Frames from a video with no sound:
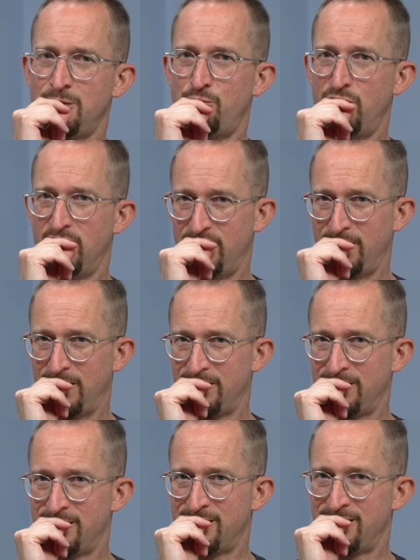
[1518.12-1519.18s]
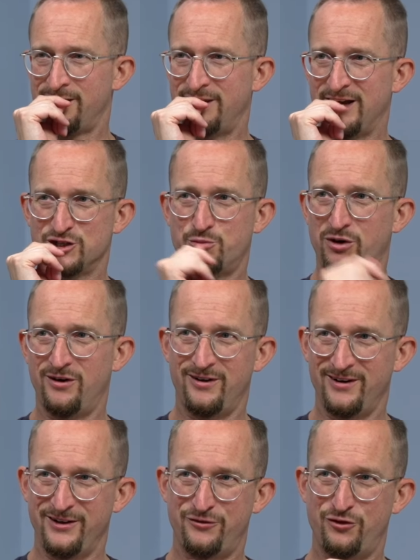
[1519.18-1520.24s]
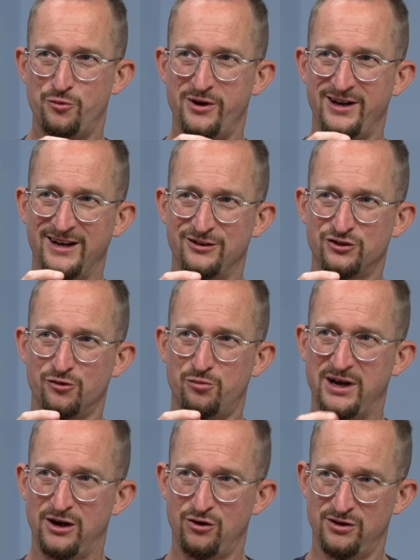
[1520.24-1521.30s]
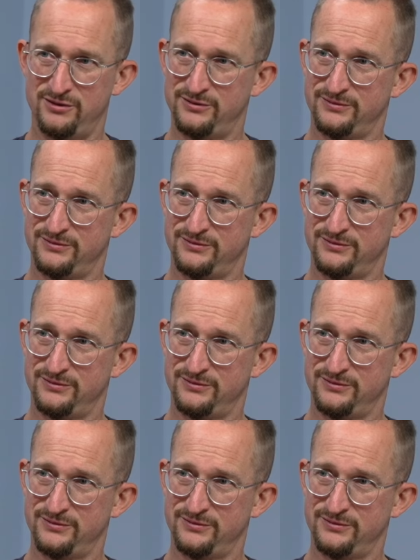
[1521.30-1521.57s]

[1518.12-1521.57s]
But that's partly through being out of power.